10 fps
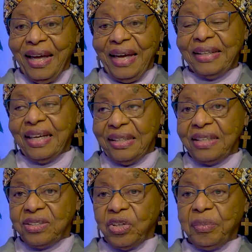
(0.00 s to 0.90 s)
And then
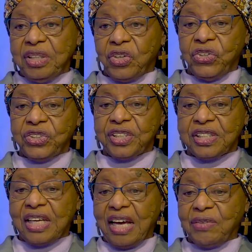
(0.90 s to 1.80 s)
they taught me the
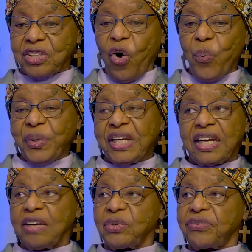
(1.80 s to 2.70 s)
courses, and I was hoping
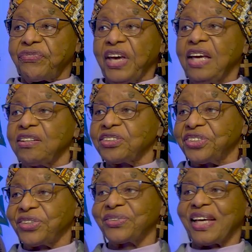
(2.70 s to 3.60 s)
that I would fail
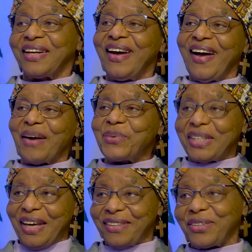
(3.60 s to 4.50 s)
so that I
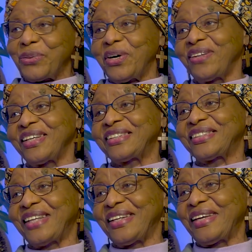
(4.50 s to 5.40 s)
wouldn't have to do all that
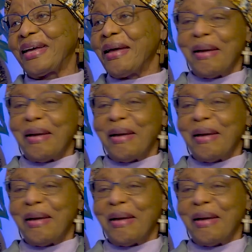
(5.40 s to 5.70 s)
studying.